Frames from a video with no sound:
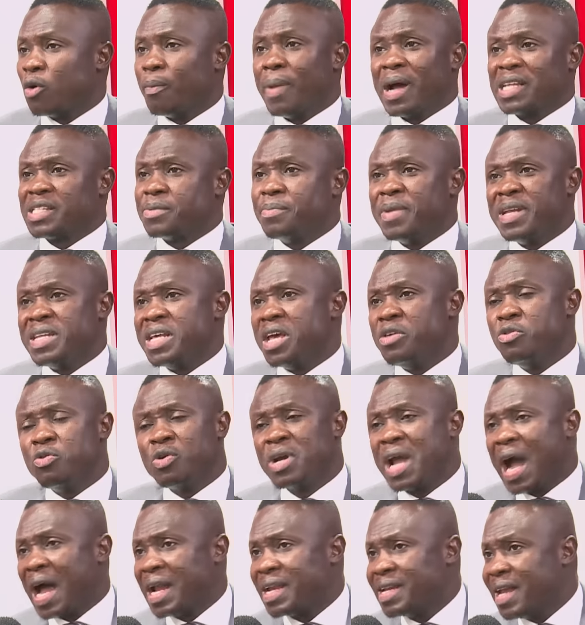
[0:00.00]
but me dey
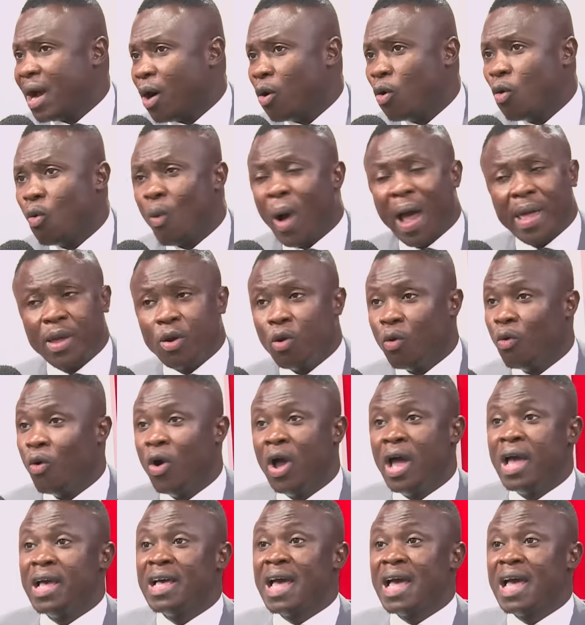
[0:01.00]
Uganda o why o.